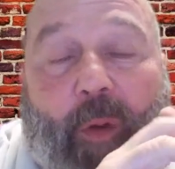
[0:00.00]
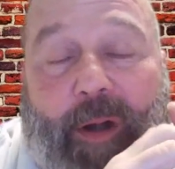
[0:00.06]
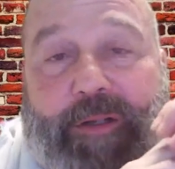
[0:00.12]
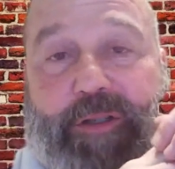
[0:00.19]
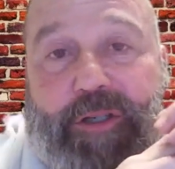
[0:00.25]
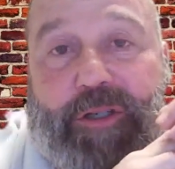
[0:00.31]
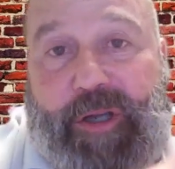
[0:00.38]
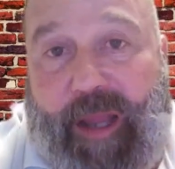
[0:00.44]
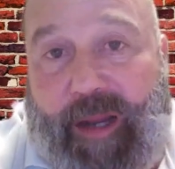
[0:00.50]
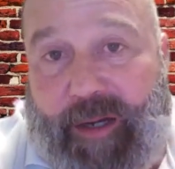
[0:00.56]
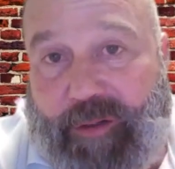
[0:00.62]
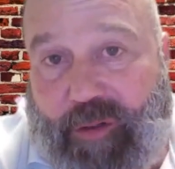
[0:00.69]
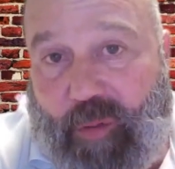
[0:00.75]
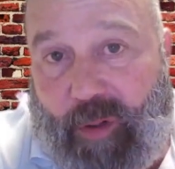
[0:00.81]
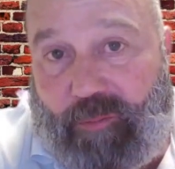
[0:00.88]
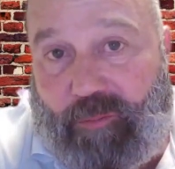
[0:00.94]
to just kind of
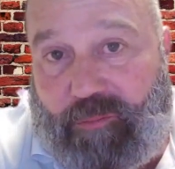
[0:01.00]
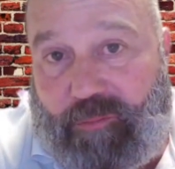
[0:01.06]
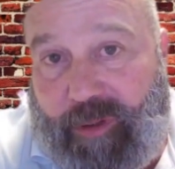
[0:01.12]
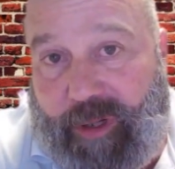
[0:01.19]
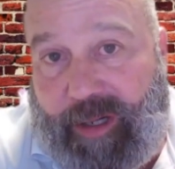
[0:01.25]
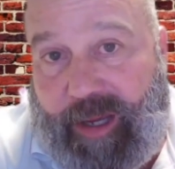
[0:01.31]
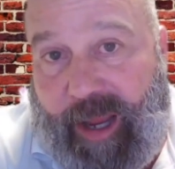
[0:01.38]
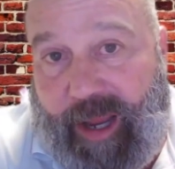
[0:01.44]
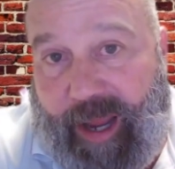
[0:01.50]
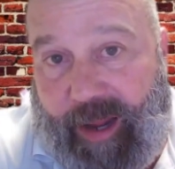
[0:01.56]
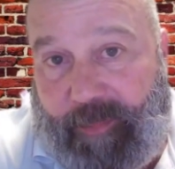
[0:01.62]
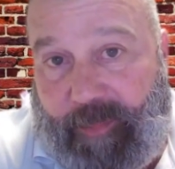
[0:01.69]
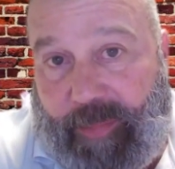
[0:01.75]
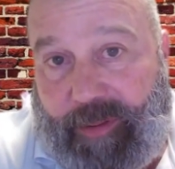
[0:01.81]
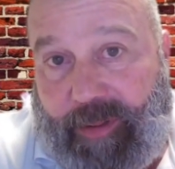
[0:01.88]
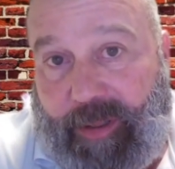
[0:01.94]
do a recap
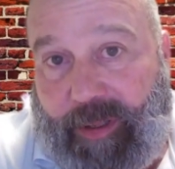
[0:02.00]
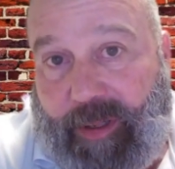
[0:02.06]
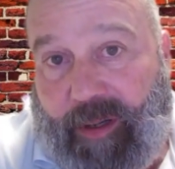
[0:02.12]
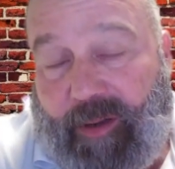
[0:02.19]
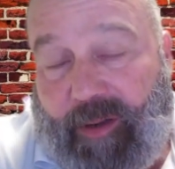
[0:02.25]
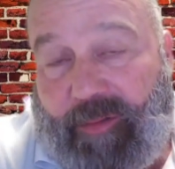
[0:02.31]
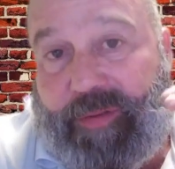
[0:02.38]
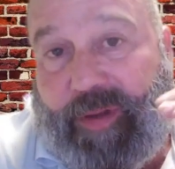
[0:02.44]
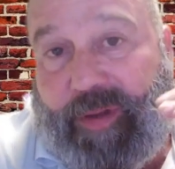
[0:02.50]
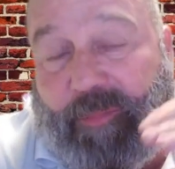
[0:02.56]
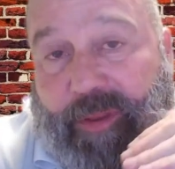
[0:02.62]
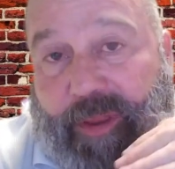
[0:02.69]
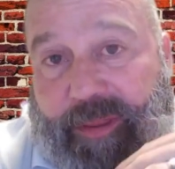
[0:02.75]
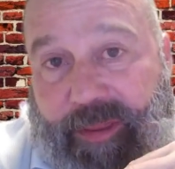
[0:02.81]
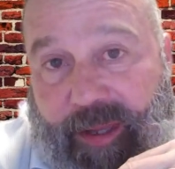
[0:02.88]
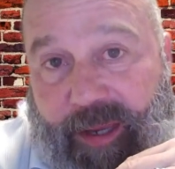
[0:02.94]
of some of the
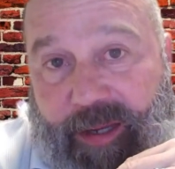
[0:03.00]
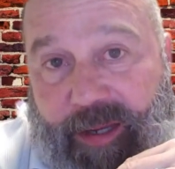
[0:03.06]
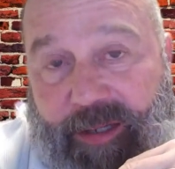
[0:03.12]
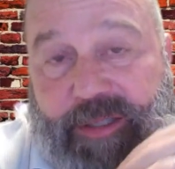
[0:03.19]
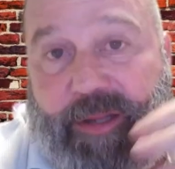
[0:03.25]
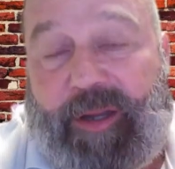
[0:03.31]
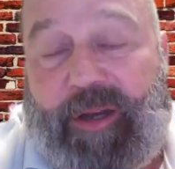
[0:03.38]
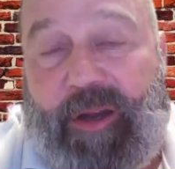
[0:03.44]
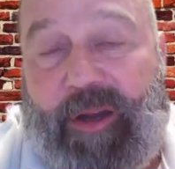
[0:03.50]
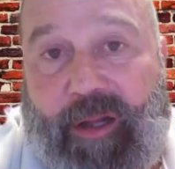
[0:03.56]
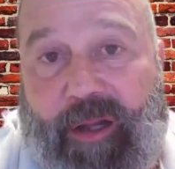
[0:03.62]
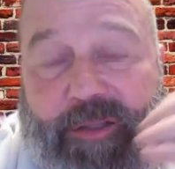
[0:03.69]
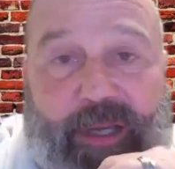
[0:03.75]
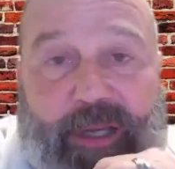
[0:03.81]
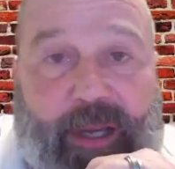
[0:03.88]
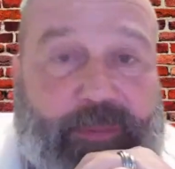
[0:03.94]
things and the
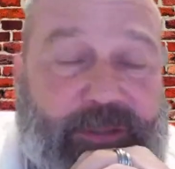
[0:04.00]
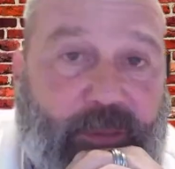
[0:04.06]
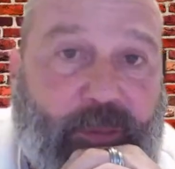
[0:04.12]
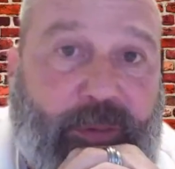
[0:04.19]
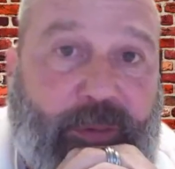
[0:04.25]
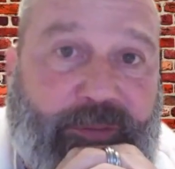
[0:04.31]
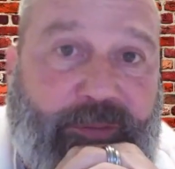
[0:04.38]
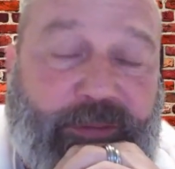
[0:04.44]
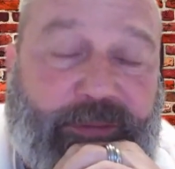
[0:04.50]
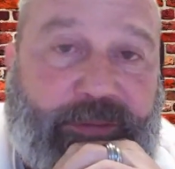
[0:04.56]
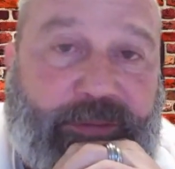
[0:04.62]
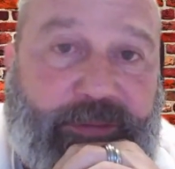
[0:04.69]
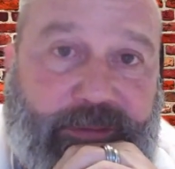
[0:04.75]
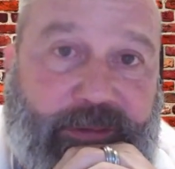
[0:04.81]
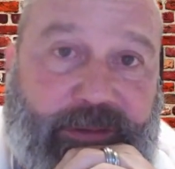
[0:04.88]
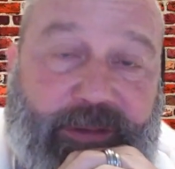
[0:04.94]
concepts that we've
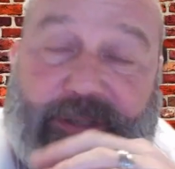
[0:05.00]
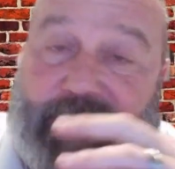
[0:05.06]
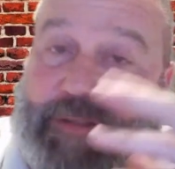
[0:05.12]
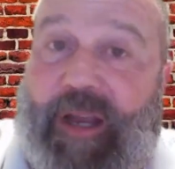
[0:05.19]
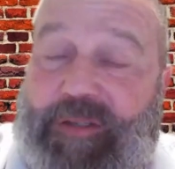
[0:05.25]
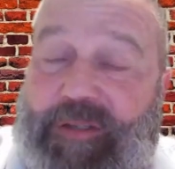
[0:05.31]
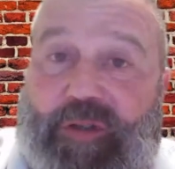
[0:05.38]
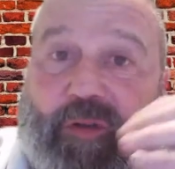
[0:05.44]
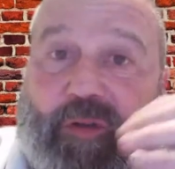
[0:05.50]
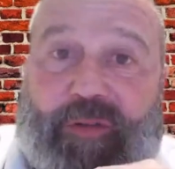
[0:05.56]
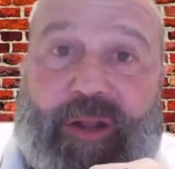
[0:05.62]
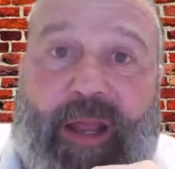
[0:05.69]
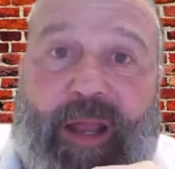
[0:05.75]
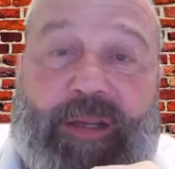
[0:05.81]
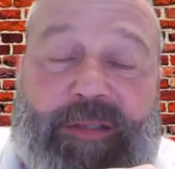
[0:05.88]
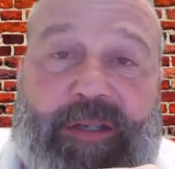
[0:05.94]
dis- discussed over the
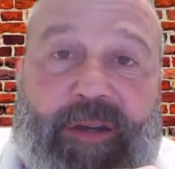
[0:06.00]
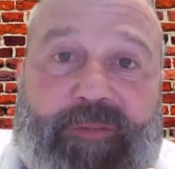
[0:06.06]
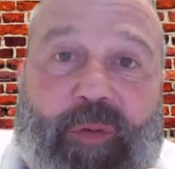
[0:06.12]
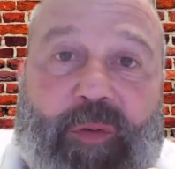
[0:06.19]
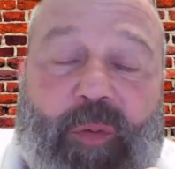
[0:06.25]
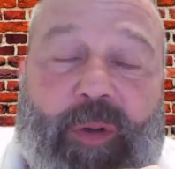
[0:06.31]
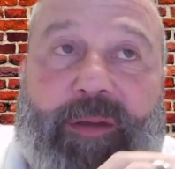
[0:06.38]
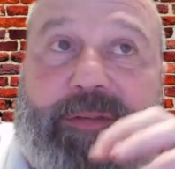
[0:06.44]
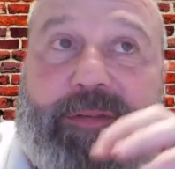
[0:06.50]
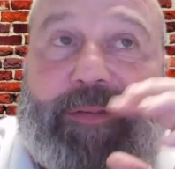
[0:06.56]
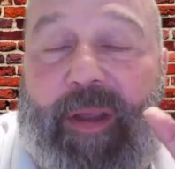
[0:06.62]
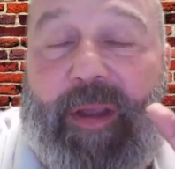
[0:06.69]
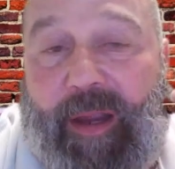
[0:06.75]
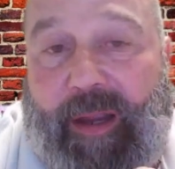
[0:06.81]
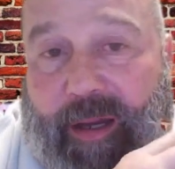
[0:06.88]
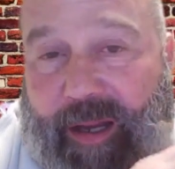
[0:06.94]
last several weeks
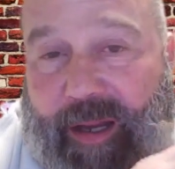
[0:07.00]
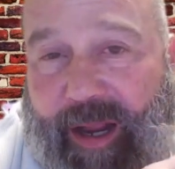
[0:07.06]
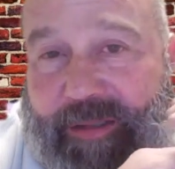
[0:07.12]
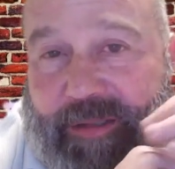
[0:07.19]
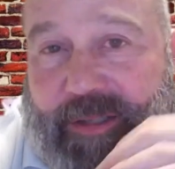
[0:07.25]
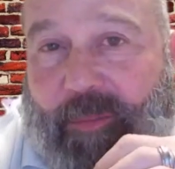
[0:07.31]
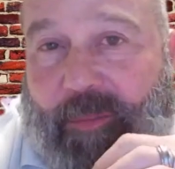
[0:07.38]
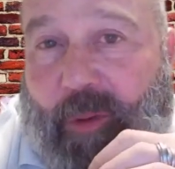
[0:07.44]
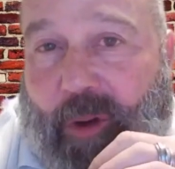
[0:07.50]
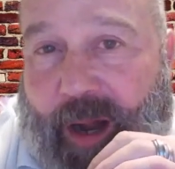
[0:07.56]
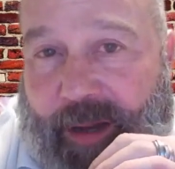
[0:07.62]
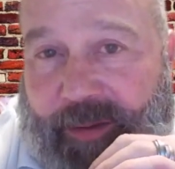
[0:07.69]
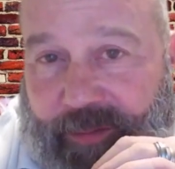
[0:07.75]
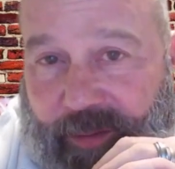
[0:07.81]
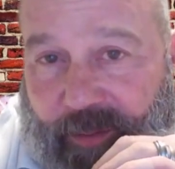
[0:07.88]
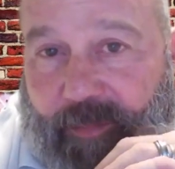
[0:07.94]
and kind of
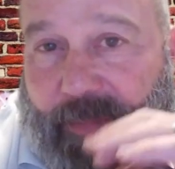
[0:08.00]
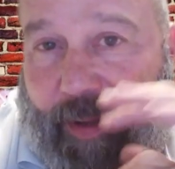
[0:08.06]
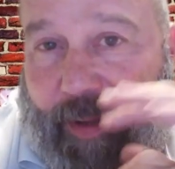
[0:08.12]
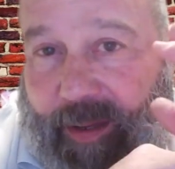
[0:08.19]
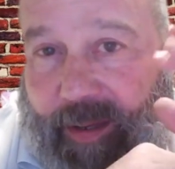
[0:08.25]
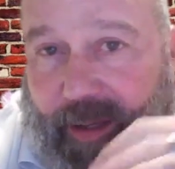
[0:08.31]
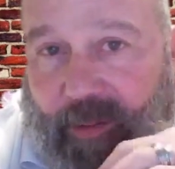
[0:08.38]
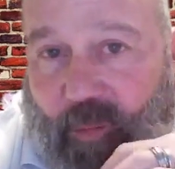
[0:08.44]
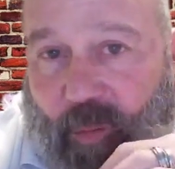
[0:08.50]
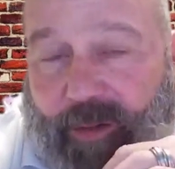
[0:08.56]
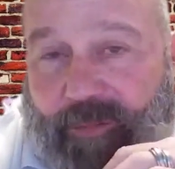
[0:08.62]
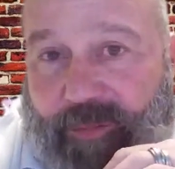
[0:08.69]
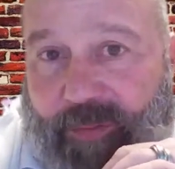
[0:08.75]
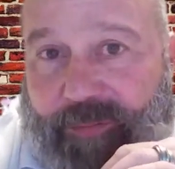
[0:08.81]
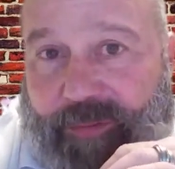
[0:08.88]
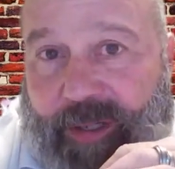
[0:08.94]
summarize them in one
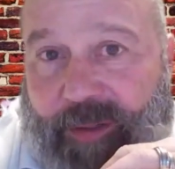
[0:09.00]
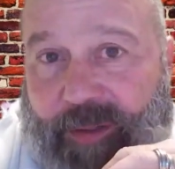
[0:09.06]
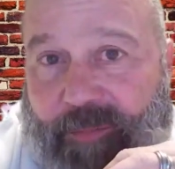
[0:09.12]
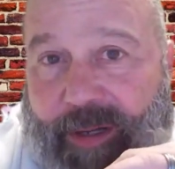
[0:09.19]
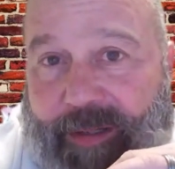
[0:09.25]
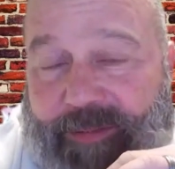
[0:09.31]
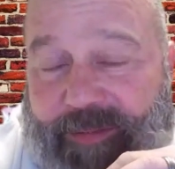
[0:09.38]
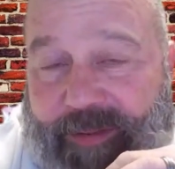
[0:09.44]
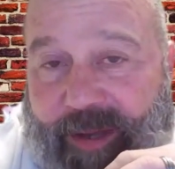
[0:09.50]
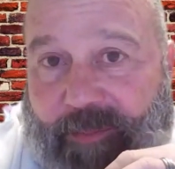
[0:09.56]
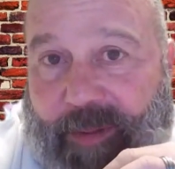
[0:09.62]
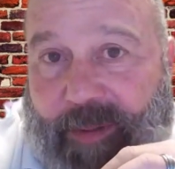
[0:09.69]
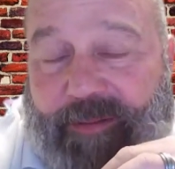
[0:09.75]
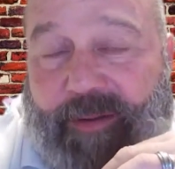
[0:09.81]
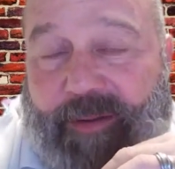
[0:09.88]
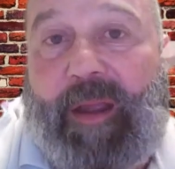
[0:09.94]
15 minute
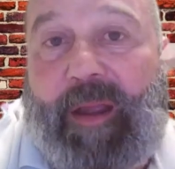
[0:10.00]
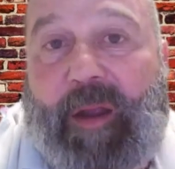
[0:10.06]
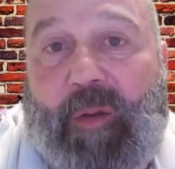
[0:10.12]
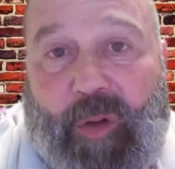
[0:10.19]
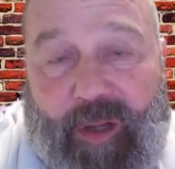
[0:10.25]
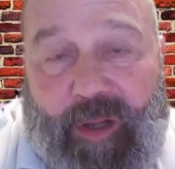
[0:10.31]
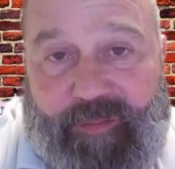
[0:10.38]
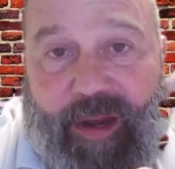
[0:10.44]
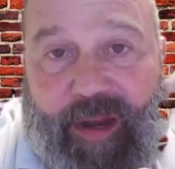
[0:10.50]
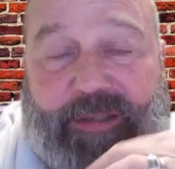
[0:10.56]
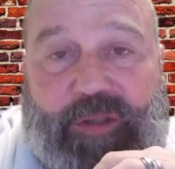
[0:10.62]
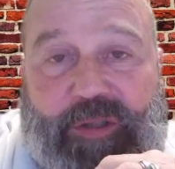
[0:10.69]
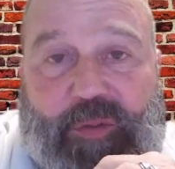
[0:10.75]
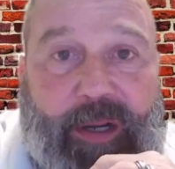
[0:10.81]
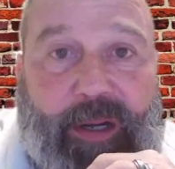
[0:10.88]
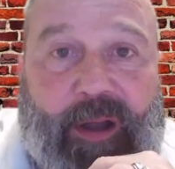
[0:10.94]
segment. We'll have next
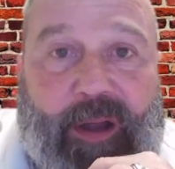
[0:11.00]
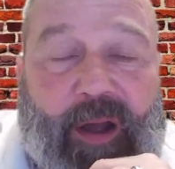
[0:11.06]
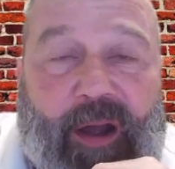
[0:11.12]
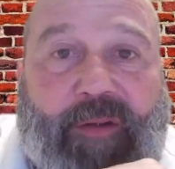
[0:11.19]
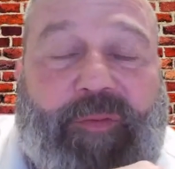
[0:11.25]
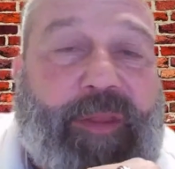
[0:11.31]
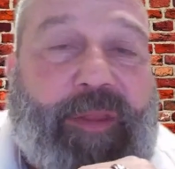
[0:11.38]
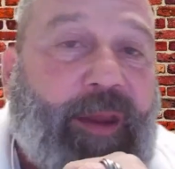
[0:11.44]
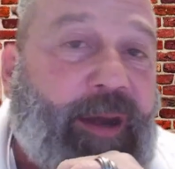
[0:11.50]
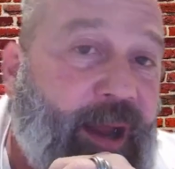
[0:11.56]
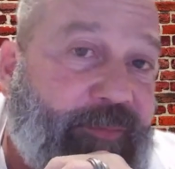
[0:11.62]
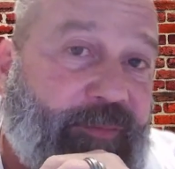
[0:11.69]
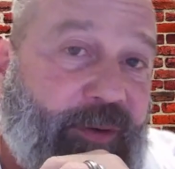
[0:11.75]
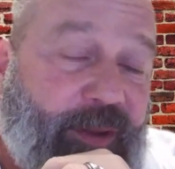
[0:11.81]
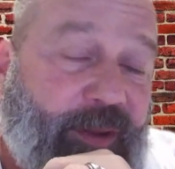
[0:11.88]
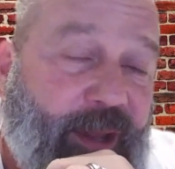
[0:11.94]
week off, and then
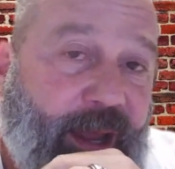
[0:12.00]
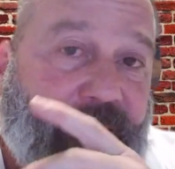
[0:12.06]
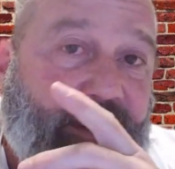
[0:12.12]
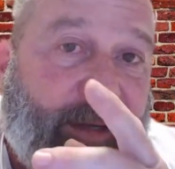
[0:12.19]
after that,